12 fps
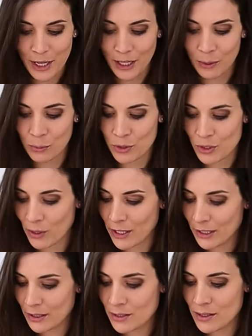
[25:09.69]
it was
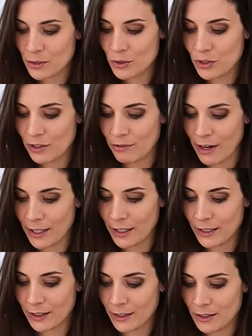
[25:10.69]
quite easy to divide
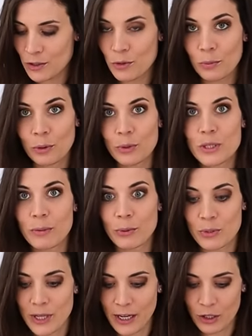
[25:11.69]
it into multiple
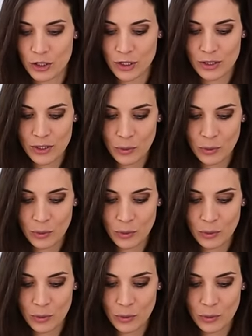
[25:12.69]
sections.